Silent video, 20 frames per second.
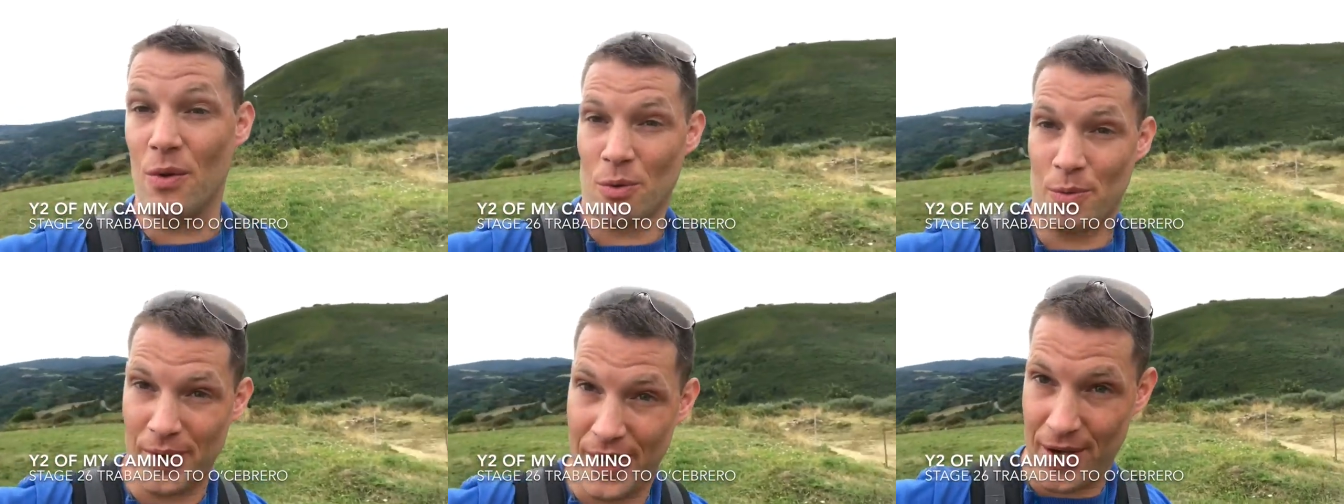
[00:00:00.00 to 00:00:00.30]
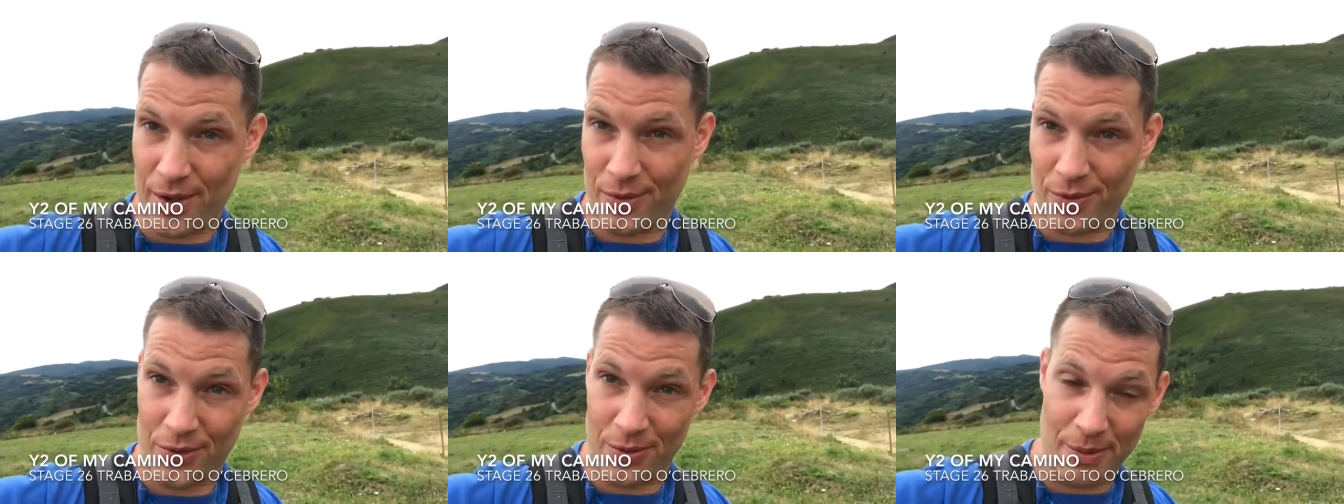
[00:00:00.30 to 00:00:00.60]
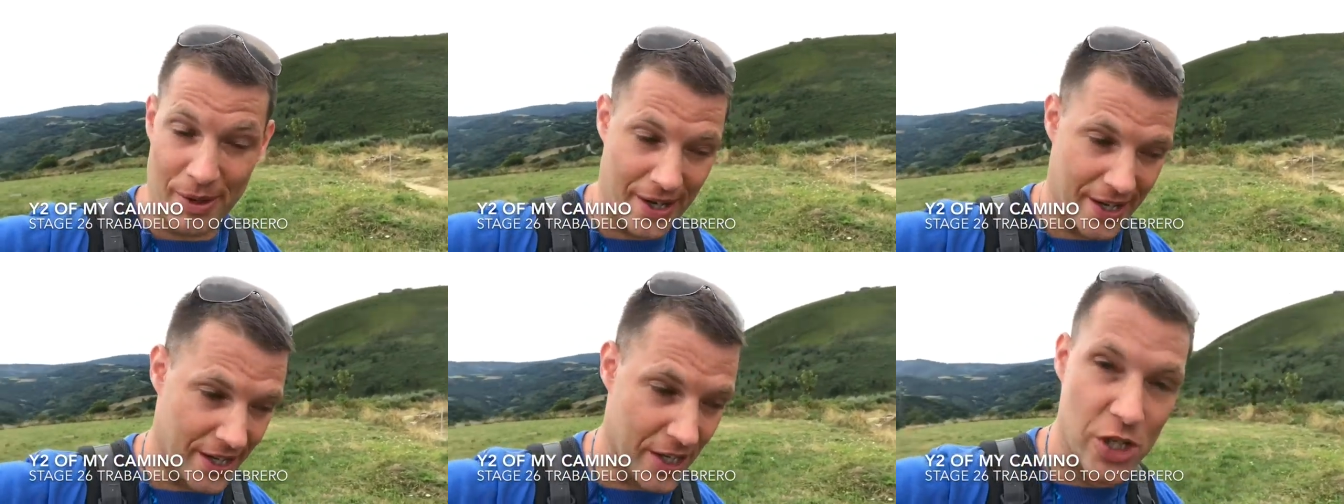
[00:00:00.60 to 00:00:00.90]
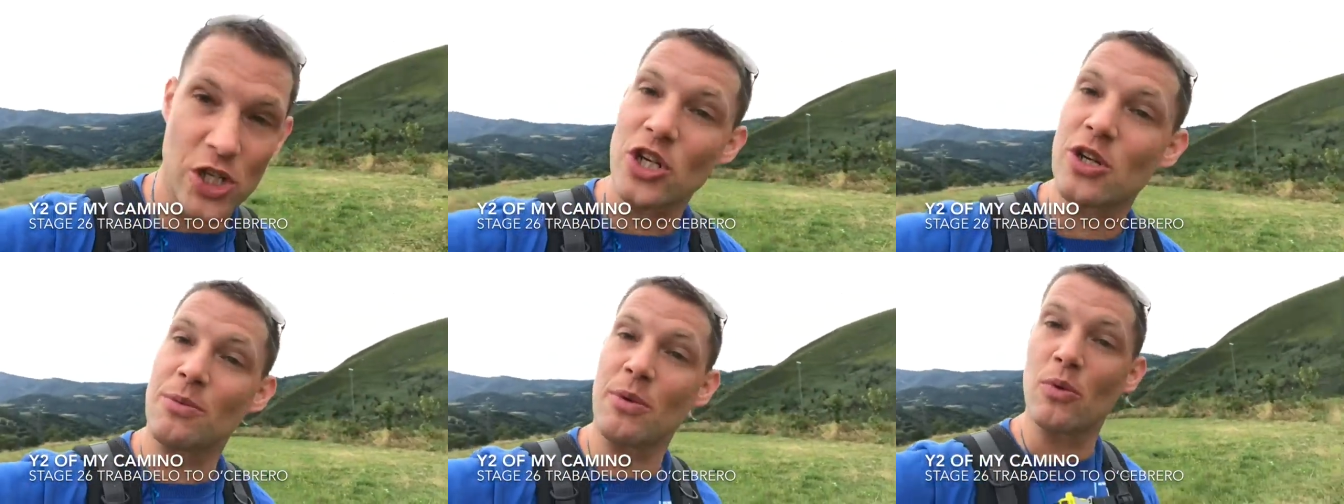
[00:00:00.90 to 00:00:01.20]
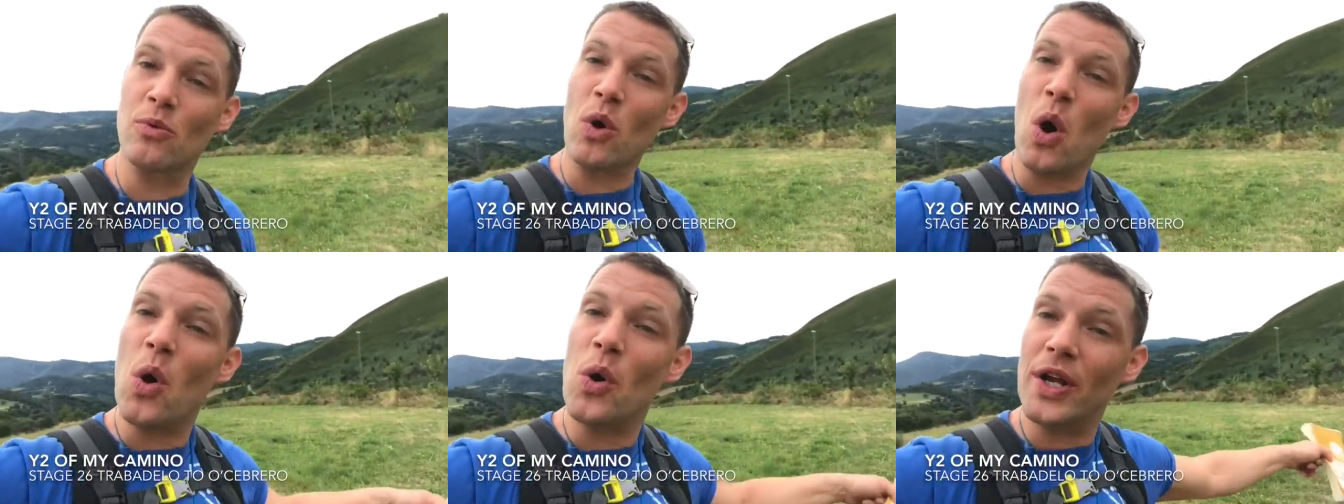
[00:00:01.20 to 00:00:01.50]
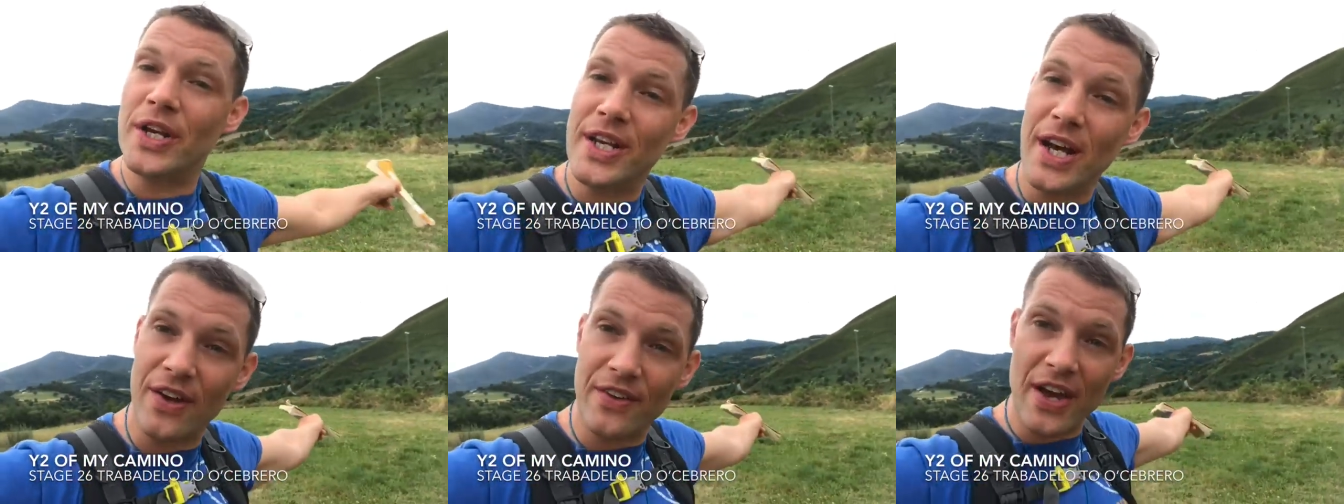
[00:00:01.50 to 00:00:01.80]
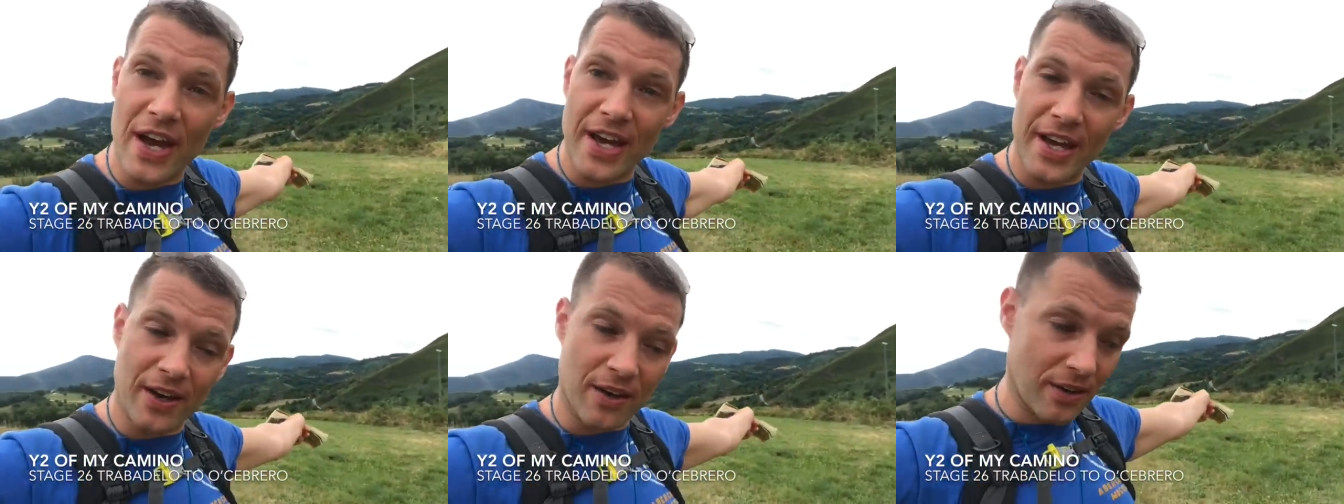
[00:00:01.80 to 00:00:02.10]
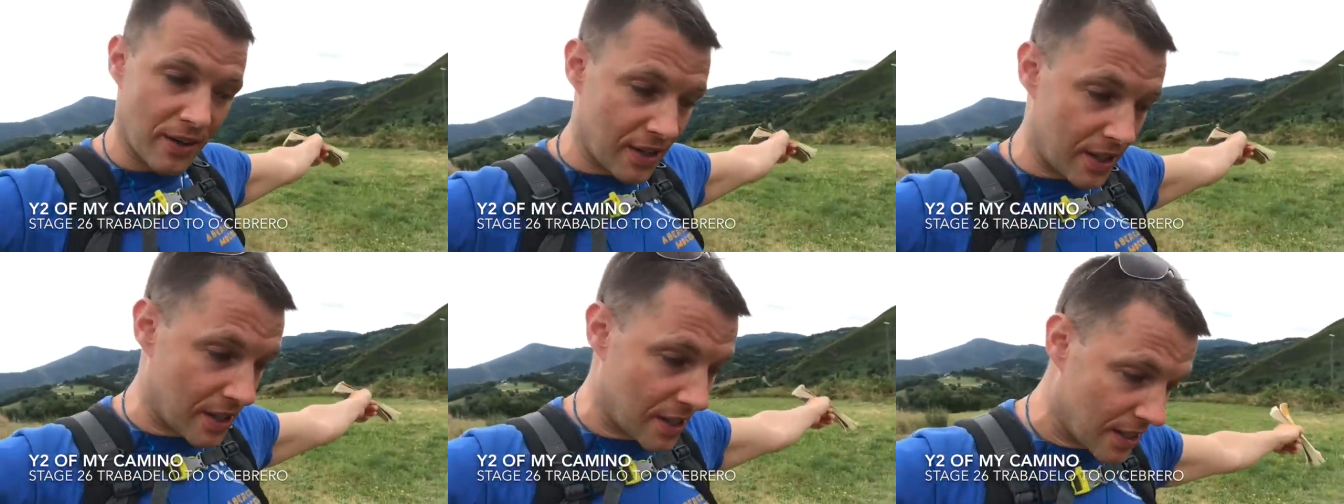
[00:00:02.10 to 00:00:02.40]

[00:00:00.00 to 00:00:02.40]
that will be hell to pay. She's gonna be rolling down that hill.